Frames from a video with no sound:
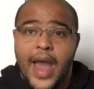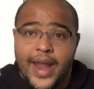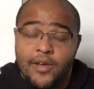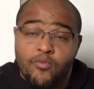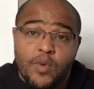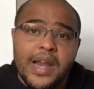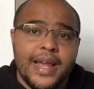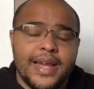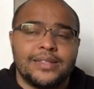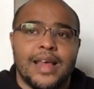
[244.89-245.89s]
And it
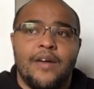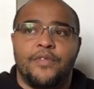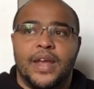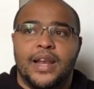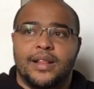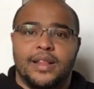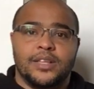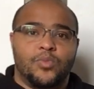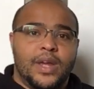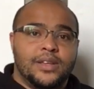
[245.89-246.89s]
really is that feeling
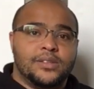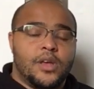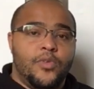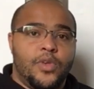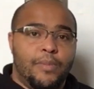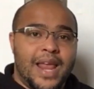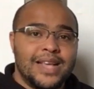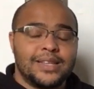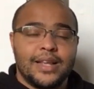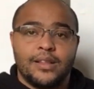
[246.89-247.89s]
this week. So the
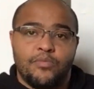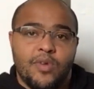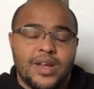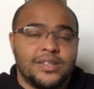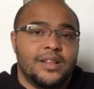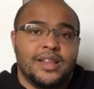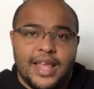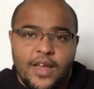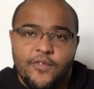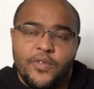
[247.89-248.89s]
blessing, the present, the
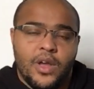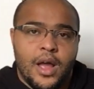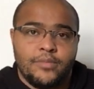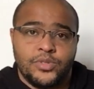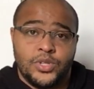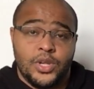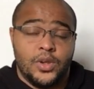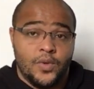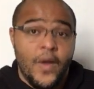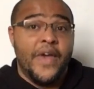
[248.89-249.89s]
gift that comes to
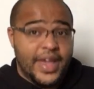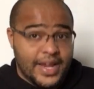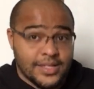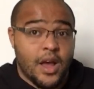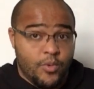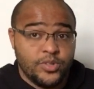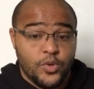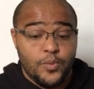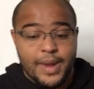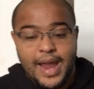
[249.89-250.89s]
you, it's going
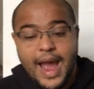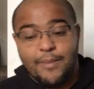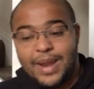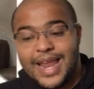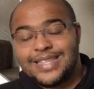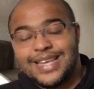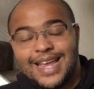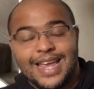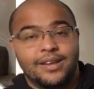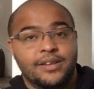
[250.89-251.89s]
to be a
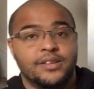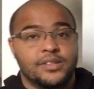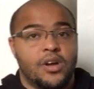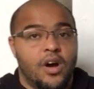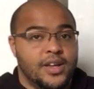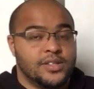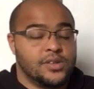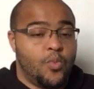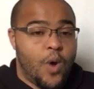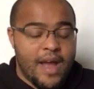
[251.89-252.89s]
blessing in disguise.
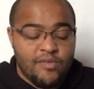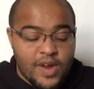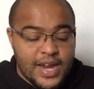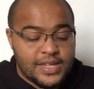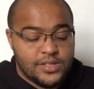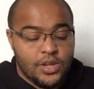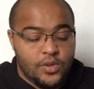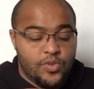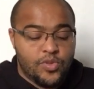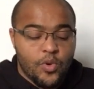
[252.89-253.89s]
So whatever it is that
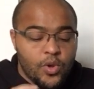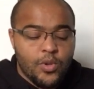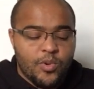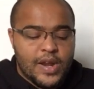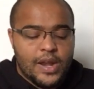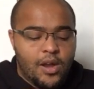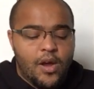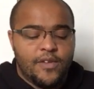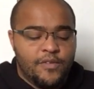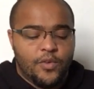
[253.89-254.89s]
you thought you were in
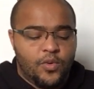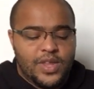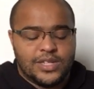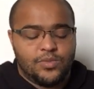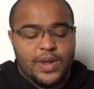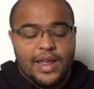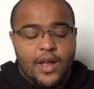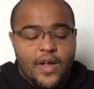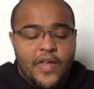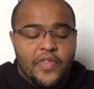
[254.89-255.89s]
line for this week
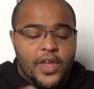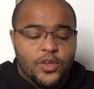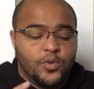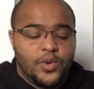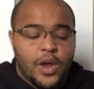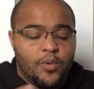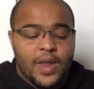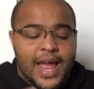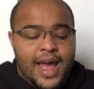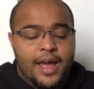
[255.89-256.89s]
that you
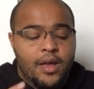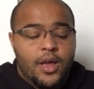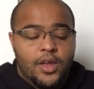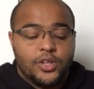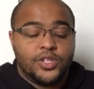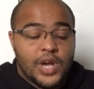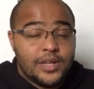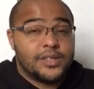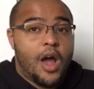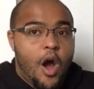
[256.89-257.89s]
don't get,
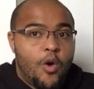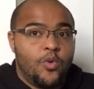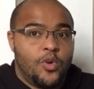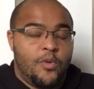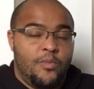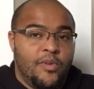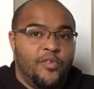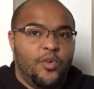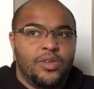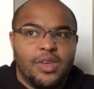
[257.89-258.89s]
just hold on.
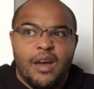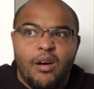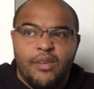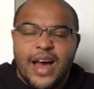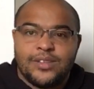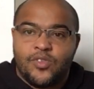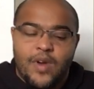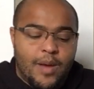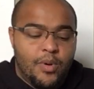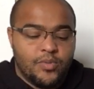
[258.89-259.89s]
Before you think, oh, that's
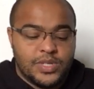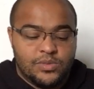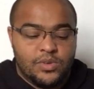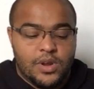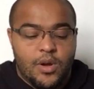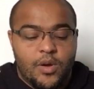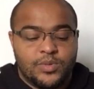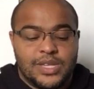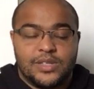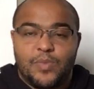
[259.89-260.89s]
crap, I was, you know, I
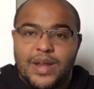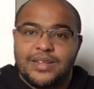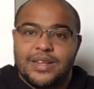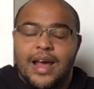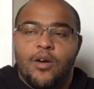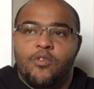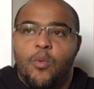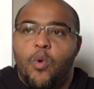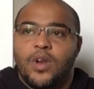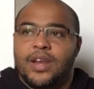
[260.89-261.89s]
was expecting that, or I
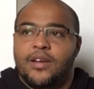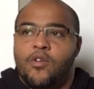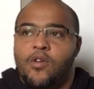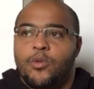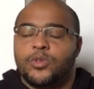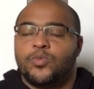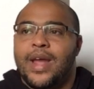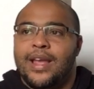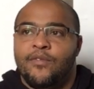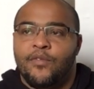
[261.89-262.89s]
wanted it, or I was
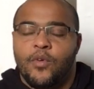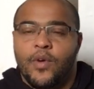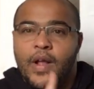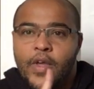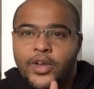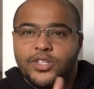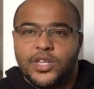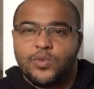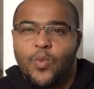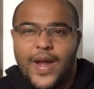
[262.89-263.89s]
waiting for it.
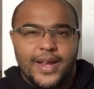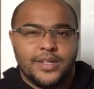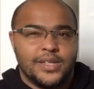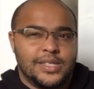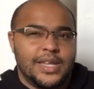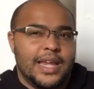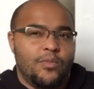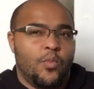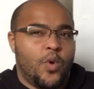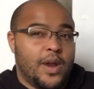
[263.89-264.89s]
Just wait to see
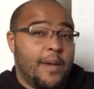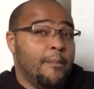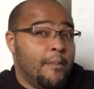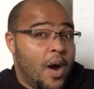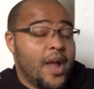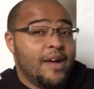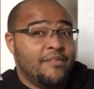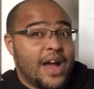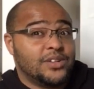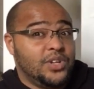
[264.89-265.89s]
what it might
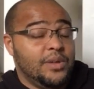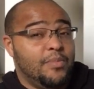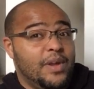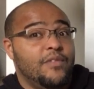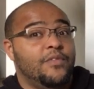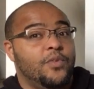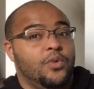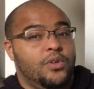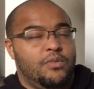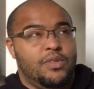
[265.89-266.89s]
have actually been
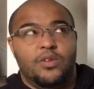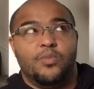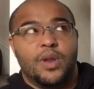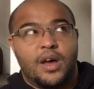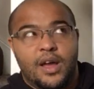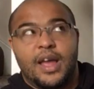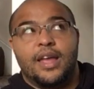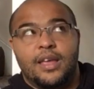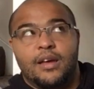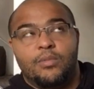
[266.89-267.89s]
for you, and then you'll be like,
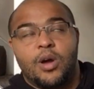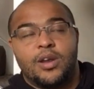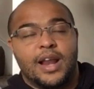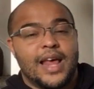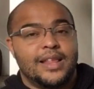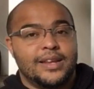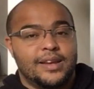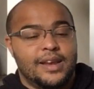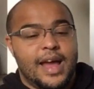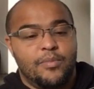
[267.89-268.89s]
okay, yeah, I'm kind of glad that
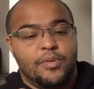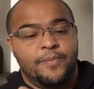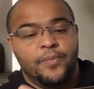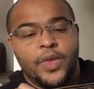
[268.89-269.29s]
didn't happen.